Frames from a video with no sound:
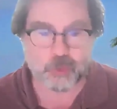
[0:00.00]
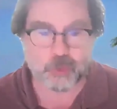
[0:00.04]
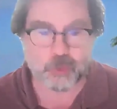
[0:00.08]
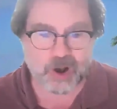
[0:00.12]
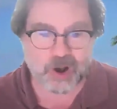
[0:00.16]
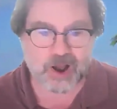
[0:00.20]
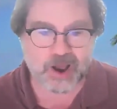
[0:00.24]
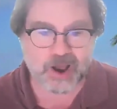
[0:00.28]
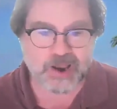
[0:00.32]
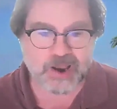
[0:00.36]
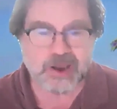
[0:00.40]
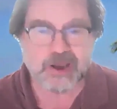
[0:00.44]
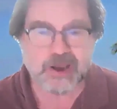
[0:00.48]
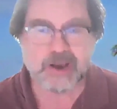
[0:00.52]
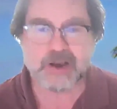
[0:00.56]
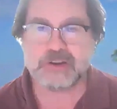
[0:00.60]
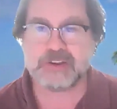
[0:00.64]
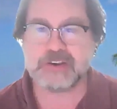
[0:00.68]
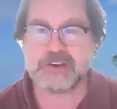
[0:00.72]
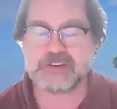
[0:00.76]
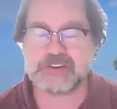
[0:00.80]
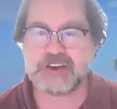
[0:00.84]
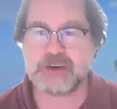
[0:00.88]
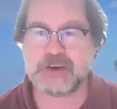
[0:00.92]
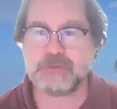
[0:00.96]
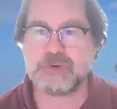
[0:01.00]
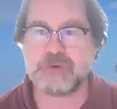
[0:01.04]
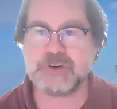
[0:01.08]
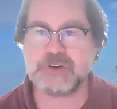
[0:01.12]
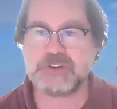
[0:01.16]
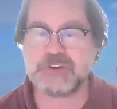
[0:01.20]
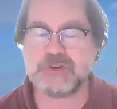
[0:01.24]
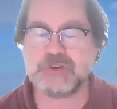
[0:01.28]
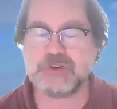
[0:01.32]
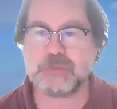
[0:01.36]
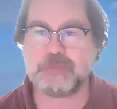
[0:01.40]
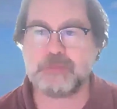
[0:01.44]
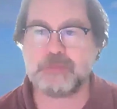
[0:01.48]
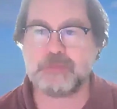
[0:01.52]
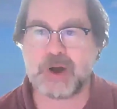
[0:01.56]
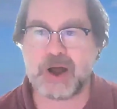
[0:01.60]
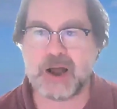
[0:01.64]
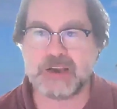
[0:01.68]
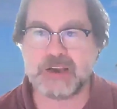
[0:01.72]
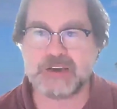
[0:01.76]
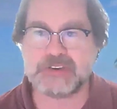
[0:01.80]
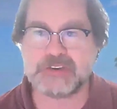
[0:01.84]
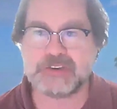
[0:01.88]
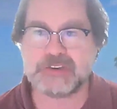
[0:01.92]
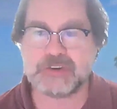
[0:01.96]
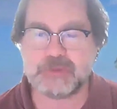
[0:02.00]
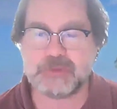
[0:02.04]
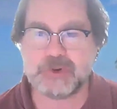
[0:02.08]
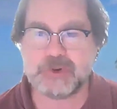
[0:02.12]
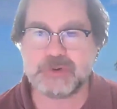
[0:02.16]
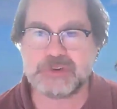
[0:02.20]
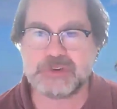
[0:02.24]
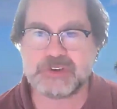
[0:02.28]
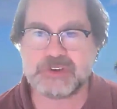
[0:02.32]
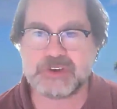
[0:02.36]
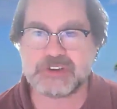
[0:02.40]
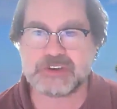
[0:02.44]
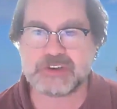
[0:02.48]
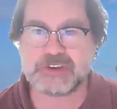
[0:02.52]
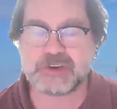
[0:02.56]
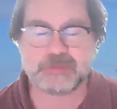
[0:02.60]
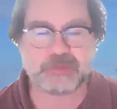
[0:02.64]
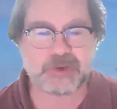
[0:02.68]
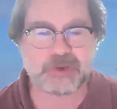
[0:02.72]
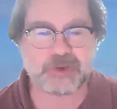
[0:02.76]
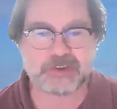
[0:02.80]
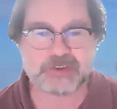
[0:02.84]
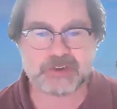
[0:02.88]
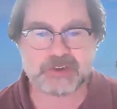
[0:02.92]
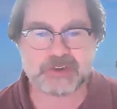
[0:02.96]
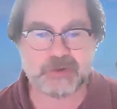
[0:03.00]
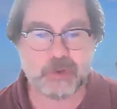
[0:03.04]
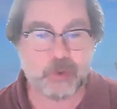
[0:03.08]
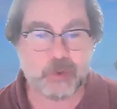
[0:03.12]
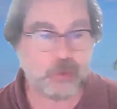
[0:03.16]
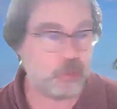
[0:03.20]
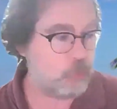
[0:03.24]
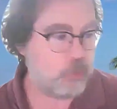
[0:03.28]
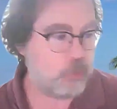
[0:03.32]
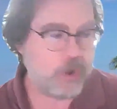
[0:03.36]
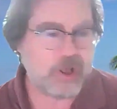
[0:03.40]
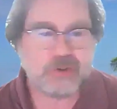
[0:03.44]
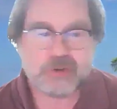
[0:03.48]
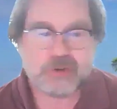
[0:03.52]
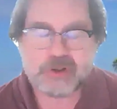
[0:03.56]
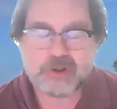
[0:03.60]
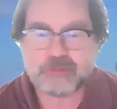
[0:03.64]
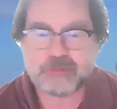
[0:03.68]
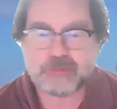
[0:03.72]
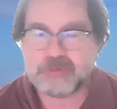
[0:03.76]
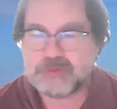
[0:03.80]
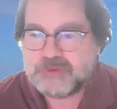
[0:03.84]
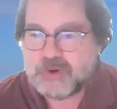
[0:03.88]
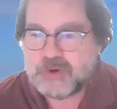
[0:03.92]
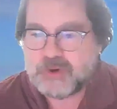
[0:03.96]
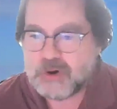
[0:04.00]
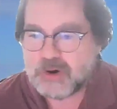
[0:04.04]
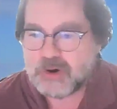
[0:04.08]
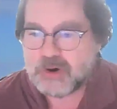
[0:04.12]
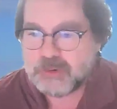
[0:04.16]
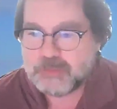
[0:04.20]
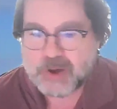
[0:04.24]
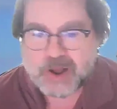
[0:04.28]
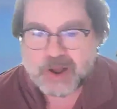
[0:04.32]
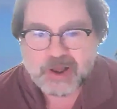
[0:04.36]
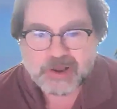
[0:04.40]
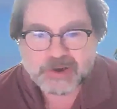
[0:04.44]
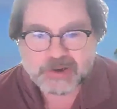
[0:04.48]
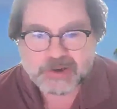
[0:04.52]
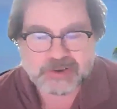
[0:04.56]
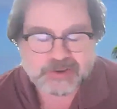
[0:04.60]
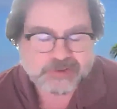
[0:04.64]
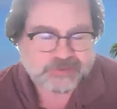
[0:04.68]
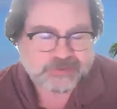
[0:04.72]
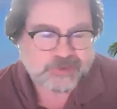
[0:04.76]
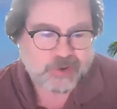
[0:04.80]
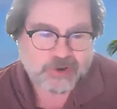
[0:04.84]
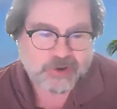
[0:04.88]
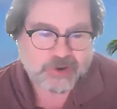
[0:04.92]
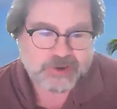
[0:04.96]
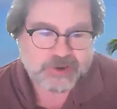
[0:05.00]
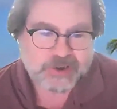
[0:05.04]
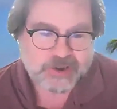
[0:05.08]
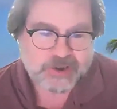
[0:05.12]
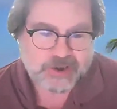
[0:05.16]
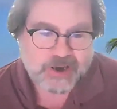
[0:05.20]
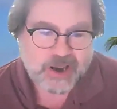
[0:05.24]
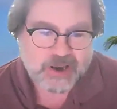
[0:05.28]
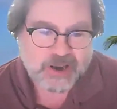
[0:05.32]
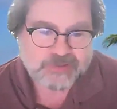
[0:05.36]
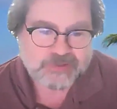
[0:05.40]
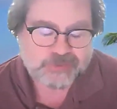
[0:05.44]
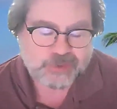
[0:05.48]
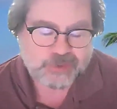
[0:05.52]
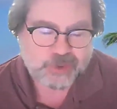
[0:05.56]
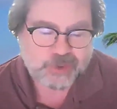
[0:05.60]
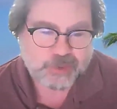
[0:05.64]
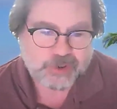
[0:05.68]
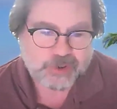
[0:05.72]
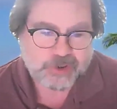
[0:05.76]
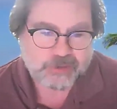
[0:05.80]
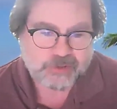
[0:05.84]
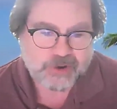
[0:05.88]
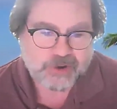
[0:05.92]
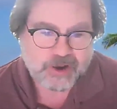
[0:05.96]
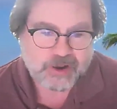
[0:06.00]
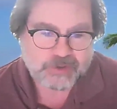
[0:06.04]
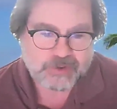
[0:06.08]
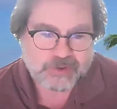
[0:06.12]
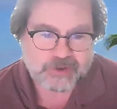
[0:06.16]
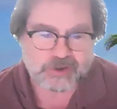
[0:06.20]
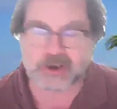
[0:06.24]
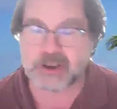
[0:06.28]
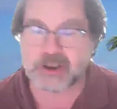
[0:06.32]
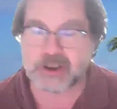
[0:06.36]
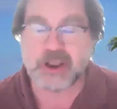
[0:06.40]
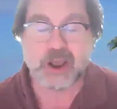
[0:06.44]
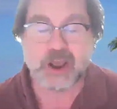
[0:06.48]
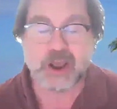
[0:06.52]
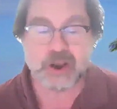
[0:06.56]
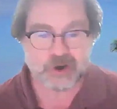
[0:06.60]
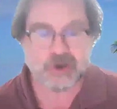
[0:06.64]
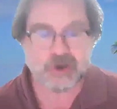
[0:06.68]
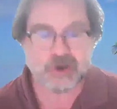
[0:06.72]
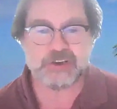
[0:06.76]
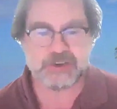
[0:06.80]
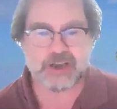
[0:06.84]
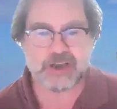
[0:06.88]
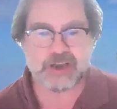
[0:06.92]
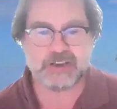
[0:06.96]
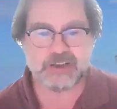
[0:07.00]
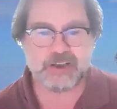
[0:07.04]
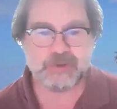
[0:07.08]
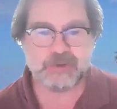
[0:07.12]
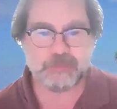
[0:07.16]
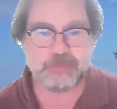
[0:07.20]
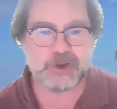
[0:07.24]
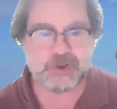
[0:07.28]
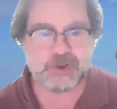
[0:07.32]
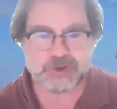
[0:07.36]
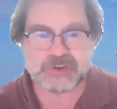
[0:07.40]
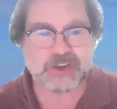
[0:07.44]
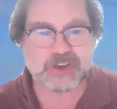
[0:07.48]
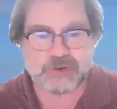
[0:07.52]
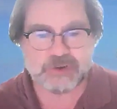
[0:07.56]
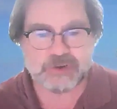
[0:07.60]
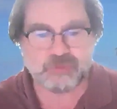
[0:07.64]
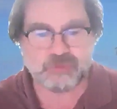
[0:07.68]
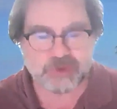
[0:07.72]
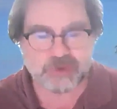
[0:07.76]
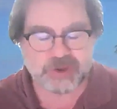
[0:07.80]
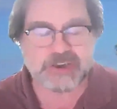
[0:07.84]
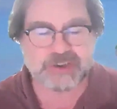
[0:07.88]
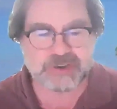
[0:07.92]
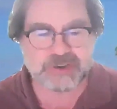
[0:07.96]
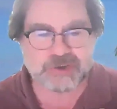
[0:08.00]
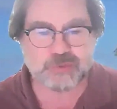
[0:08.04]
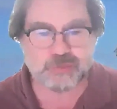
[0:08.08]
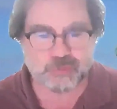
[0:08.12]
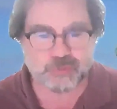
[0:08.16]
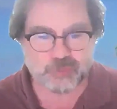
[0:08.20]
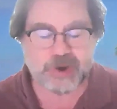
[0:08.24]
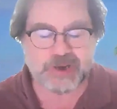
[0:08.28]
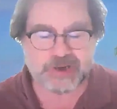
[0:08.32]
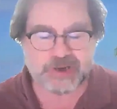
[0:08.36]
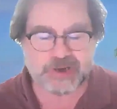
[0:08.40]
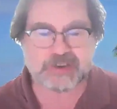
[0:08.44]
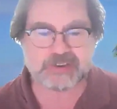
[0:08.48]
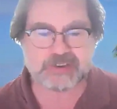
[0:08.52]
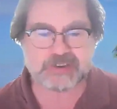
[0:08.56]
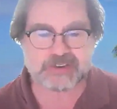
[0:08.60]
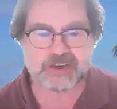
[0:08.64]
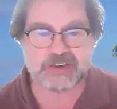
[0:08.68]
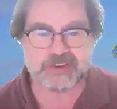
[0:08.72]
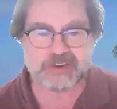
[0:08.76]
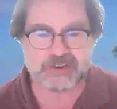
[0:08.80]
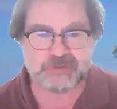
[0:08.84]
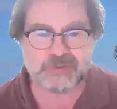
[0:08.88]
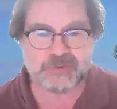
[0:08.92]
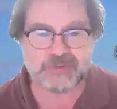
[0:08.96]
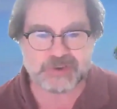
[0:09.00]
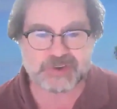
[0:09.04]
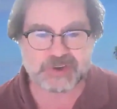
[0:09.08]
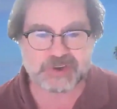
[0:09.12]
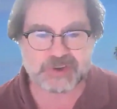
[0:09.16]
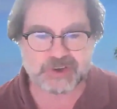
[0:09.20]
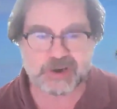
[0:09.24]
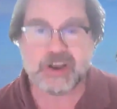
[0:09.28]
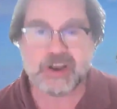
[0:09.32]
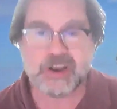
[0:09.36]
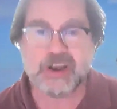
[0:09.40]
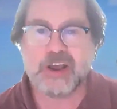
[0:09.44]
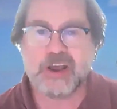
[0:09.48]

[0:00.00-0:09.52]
Why? The same reason your body's immune system doesn't welcome foreign bodies, foreign DNA floating around in it, because it leads to weakness and division.